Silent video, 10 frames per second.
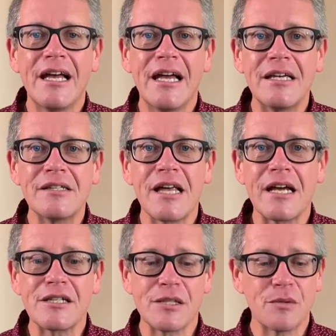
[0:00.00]
is
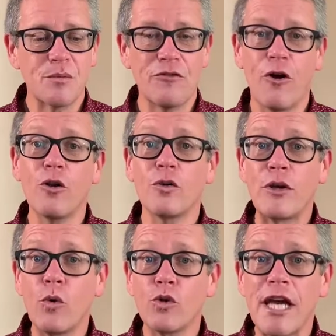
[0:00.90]
that we follow the
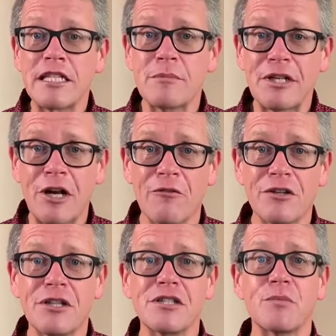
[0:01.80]
Old Testament
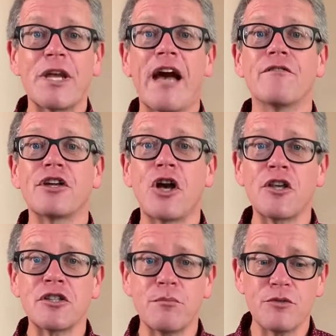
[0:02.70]
covenant, we have the
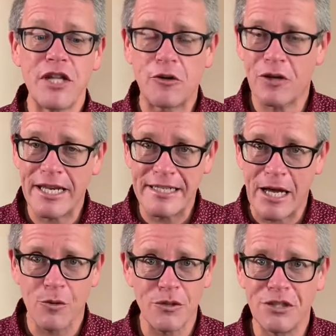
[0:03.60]
customs that are laid
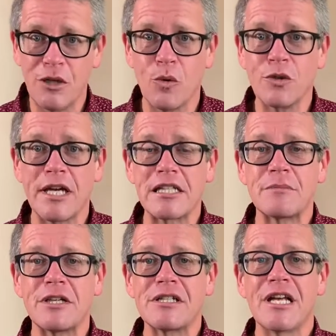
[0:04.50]
down in the Old
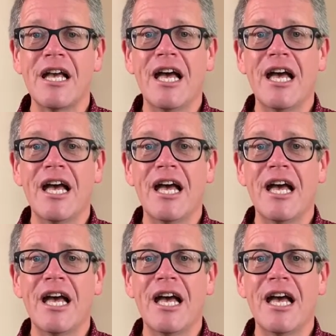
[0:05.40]
Testament,